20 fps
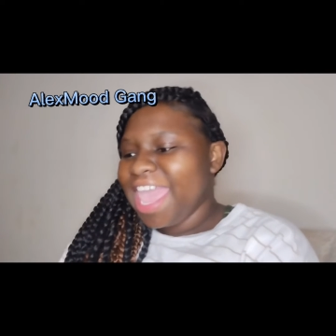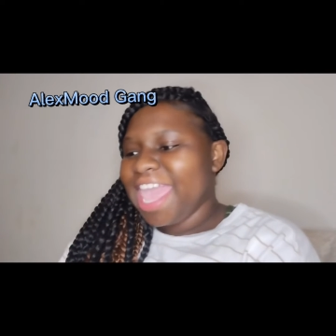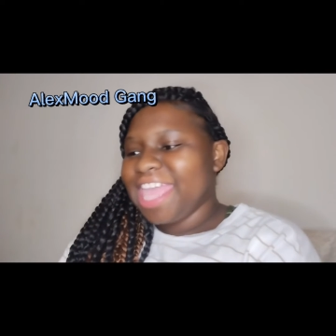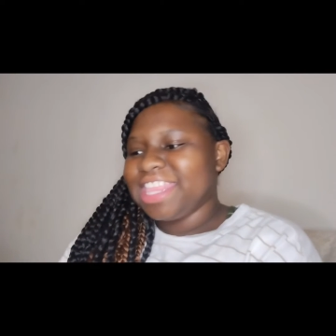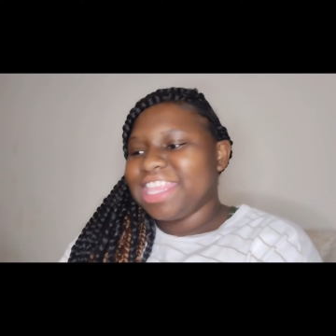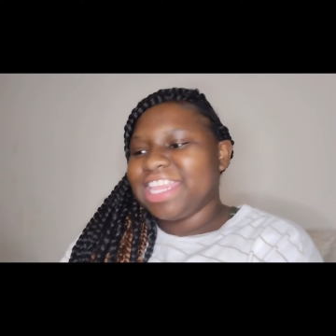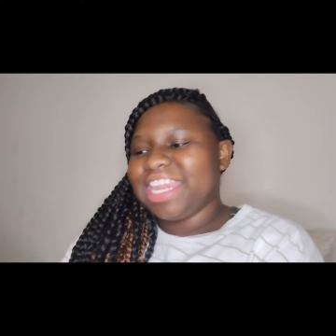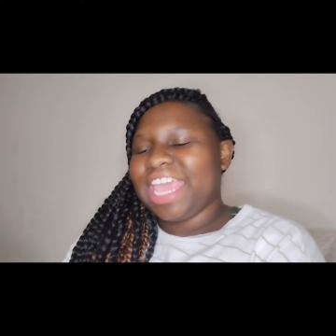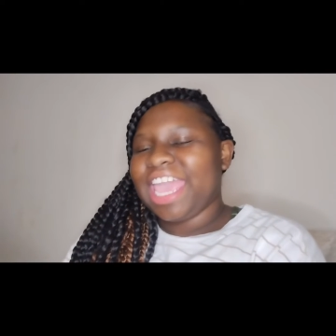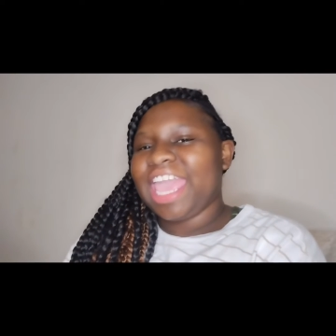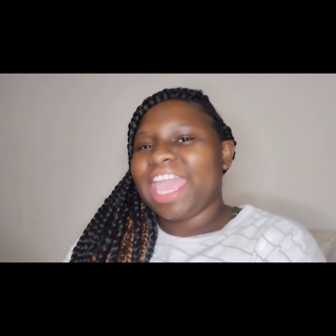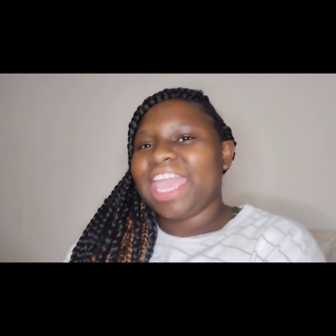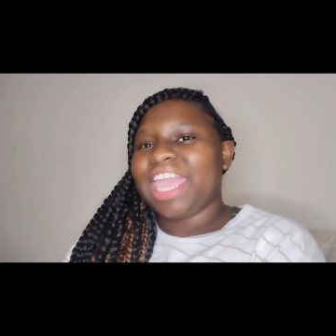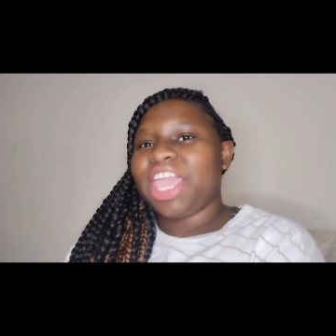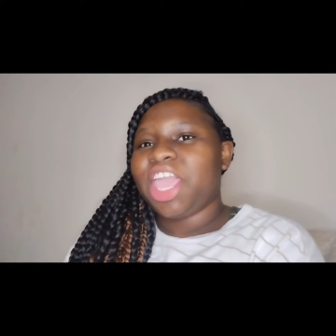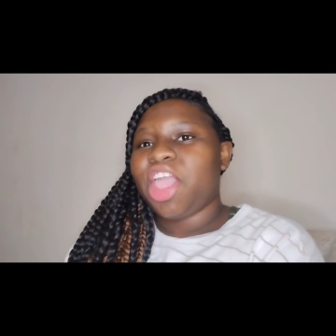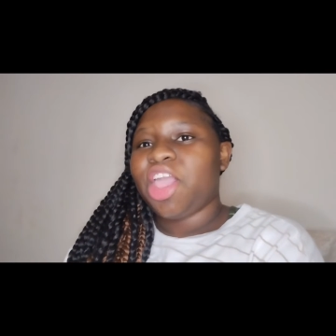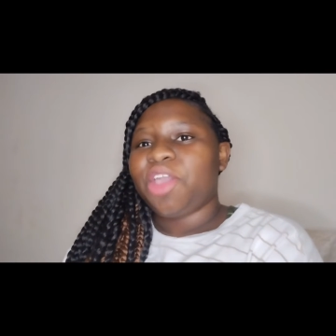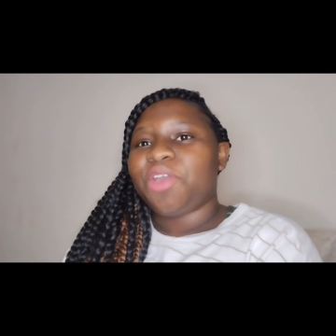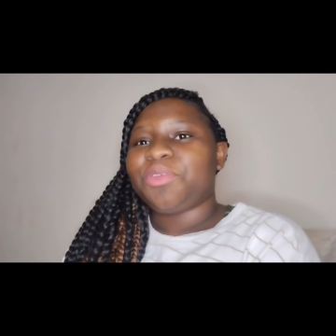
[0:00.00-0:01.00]
And
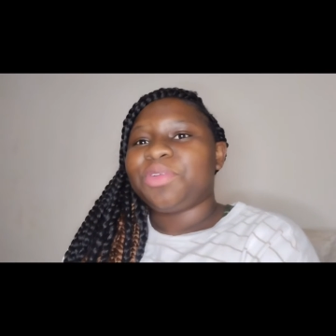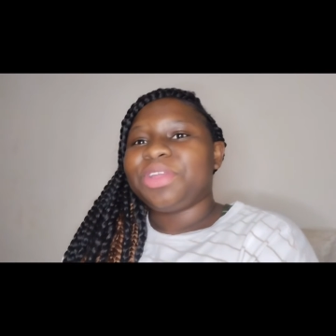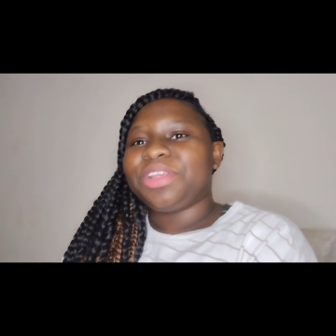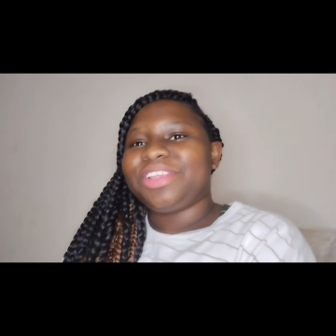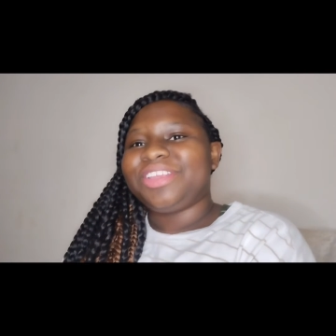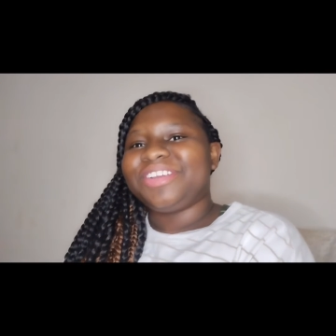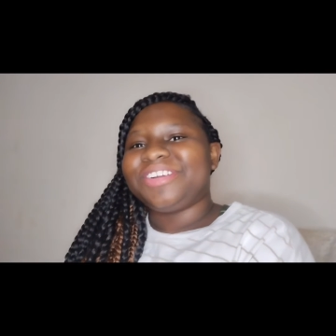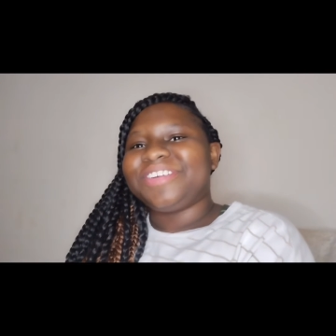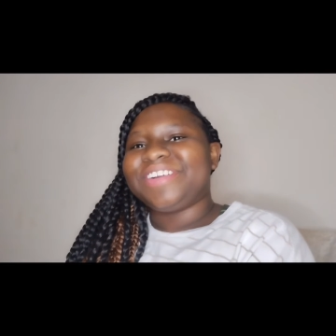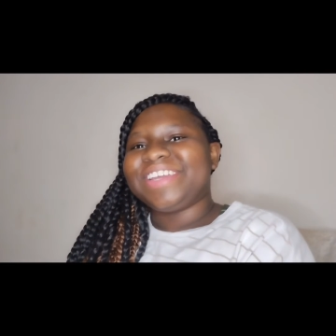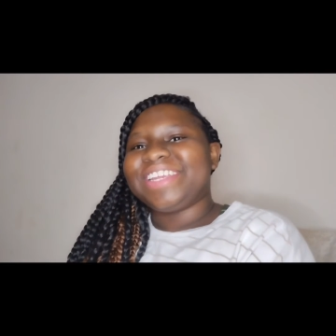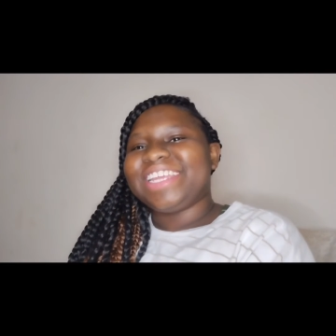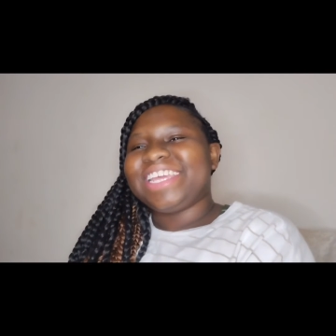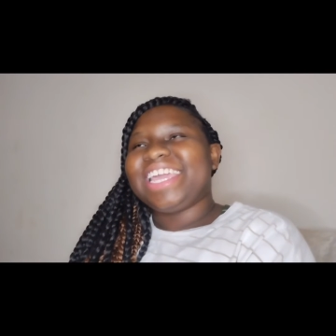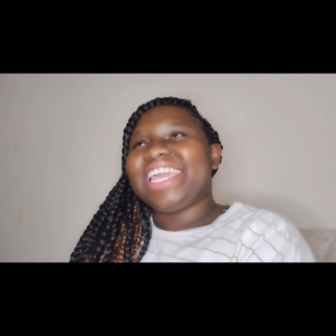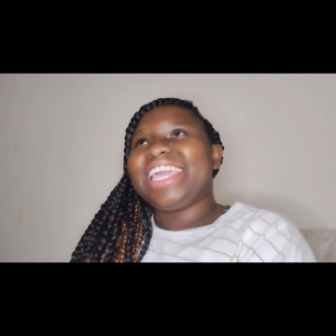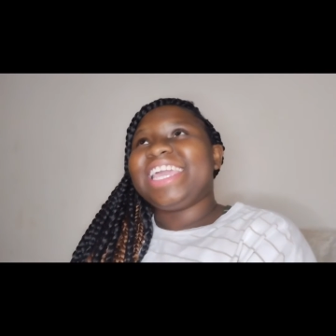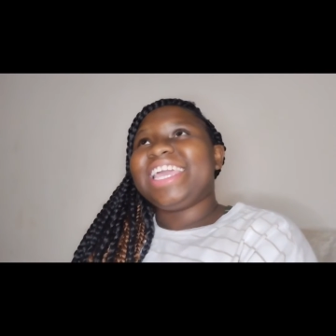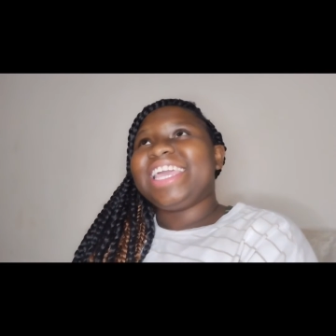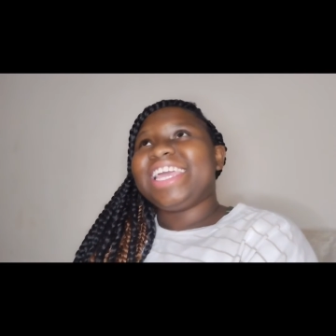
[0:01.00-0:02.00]
today, we're doing
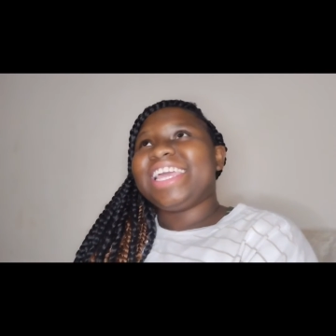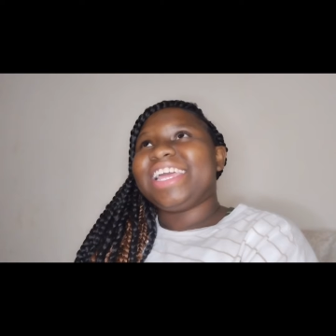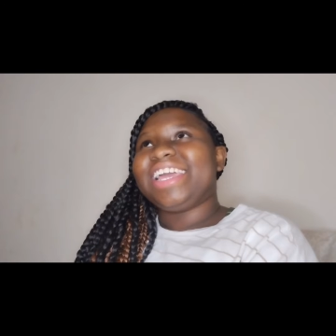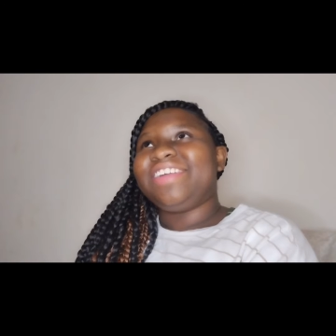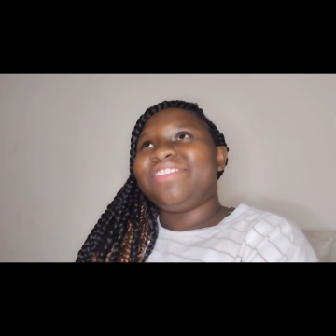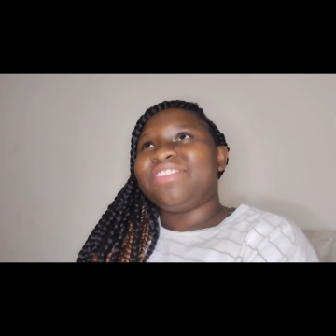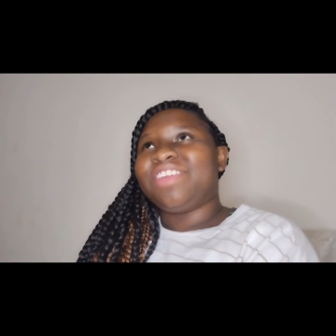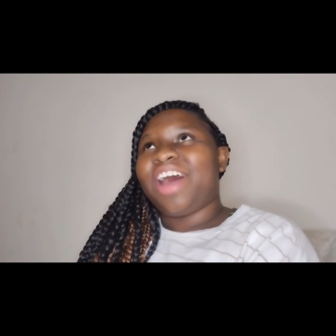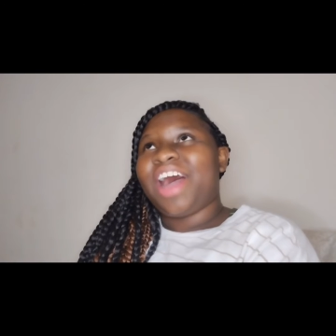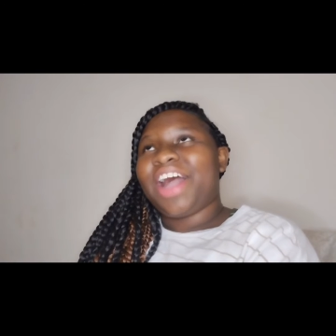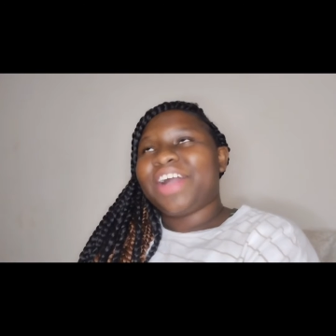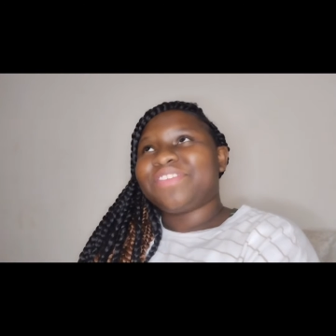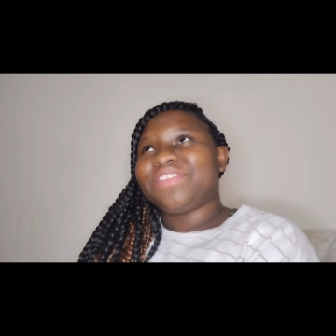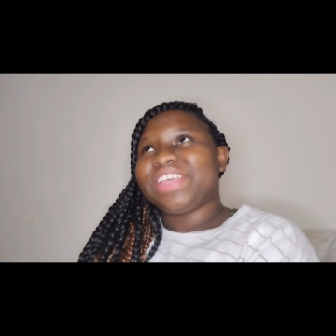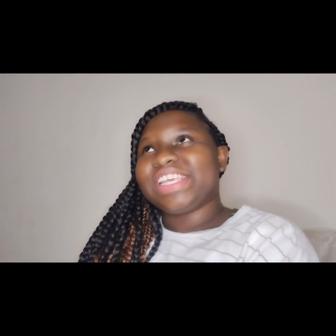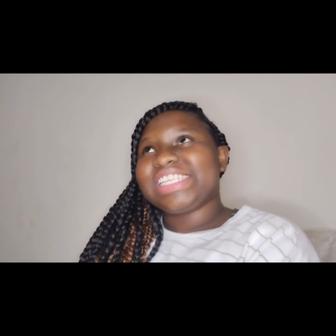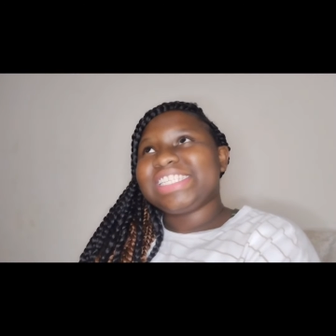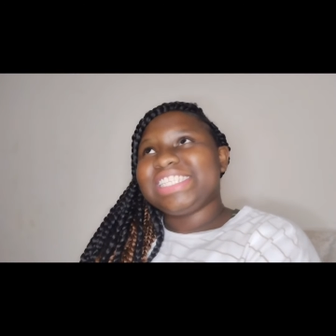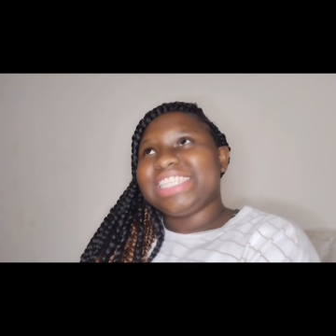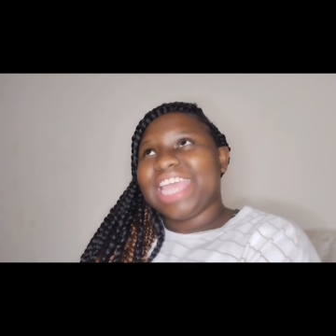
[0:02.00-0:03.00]
a
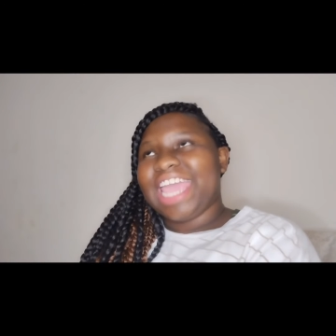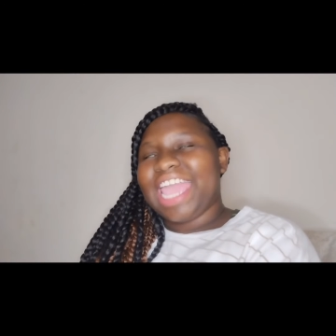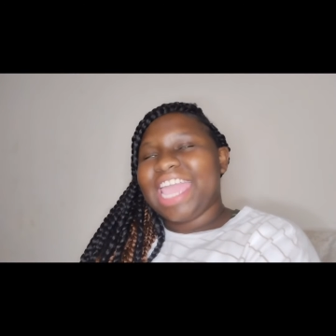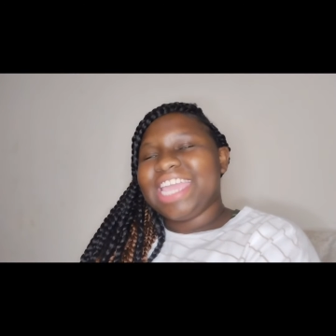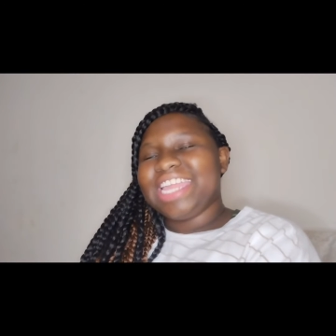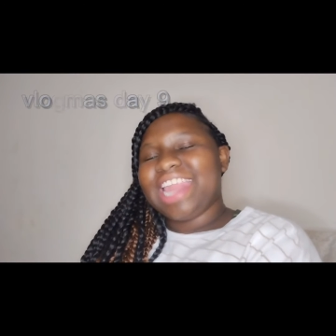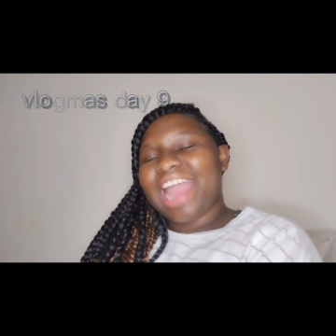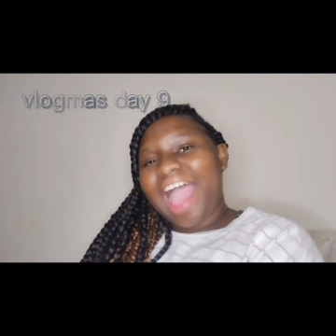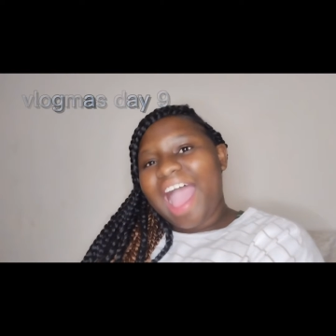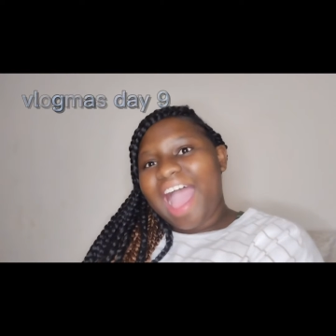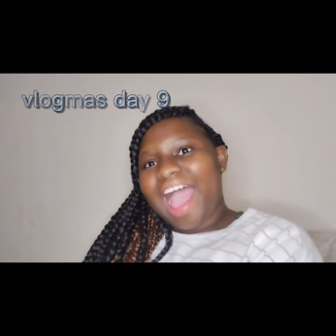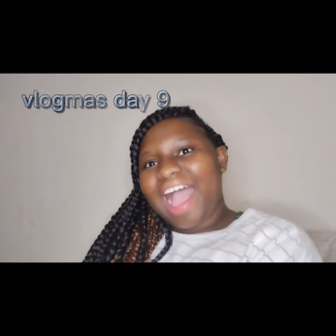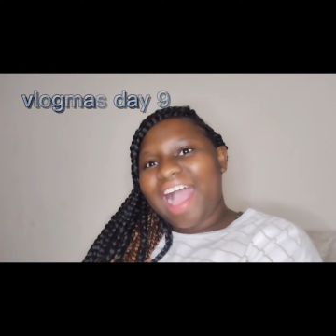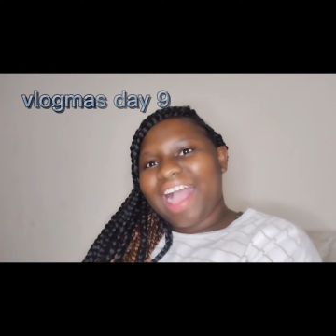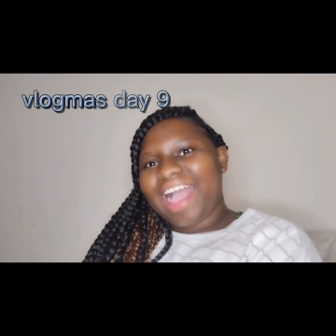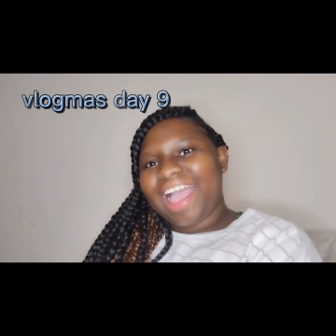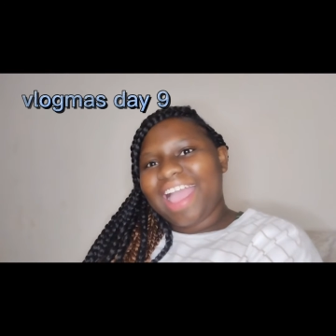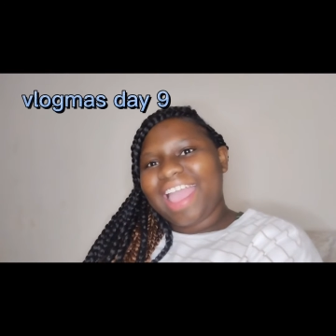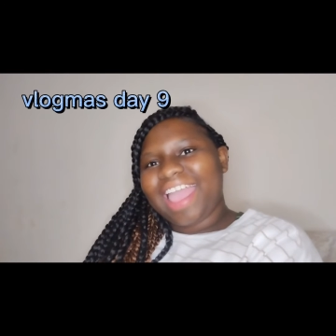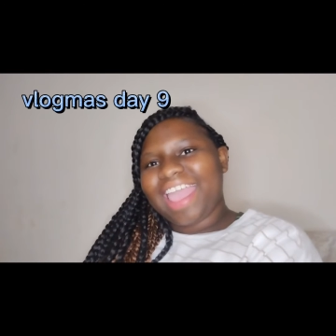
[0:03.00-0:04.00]
Vlogmas Day
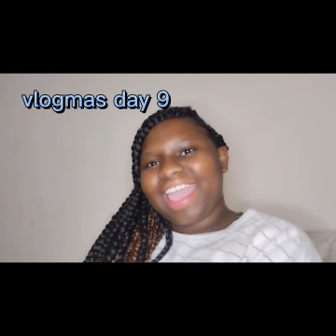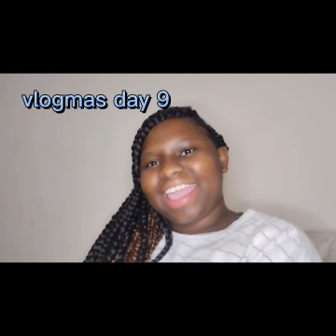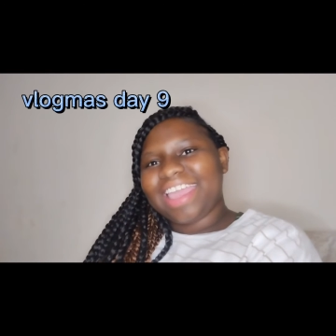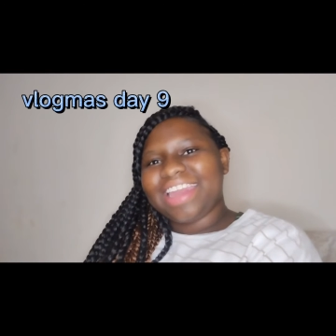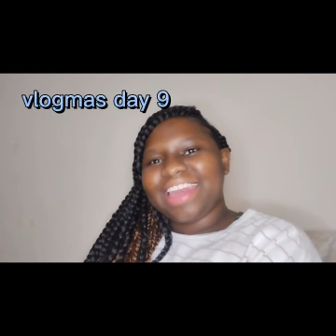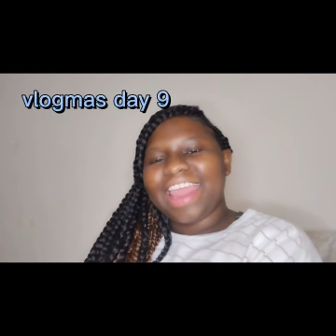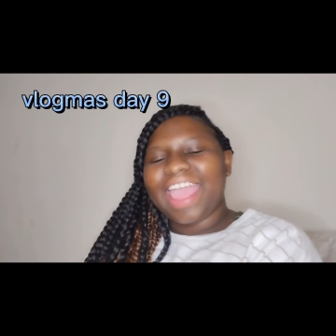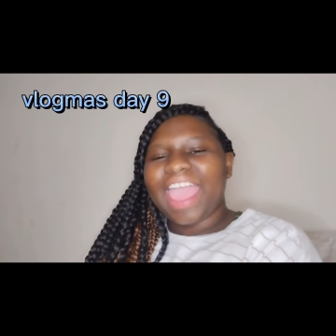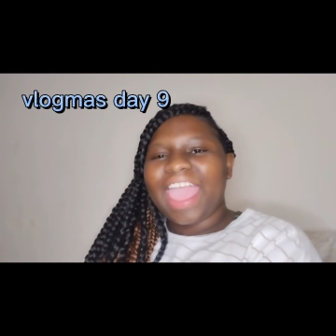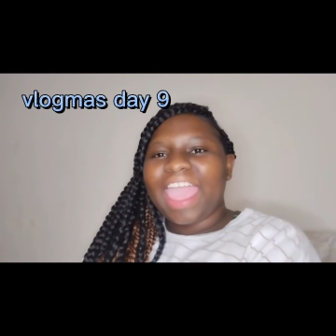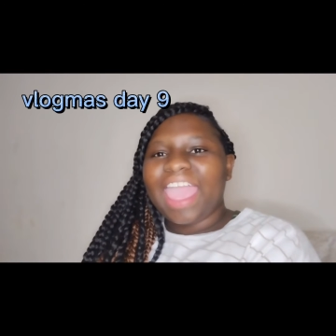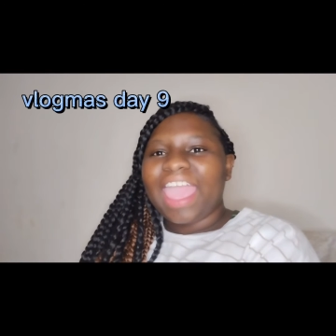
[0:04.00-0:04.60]
9.